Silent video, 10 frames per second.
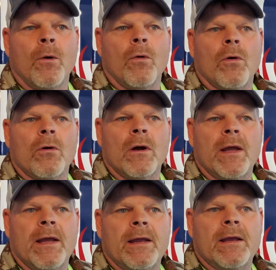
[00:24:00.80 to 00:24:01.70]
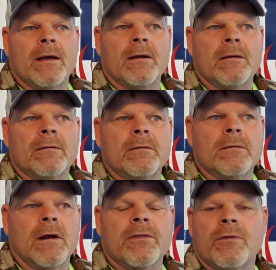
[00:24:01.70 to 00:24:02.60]
or a
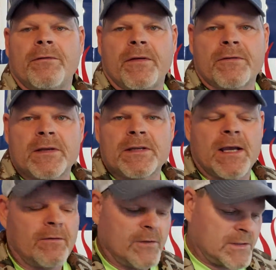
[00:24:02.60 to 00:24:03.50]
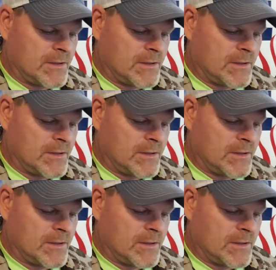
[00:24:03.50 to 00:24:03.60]
357.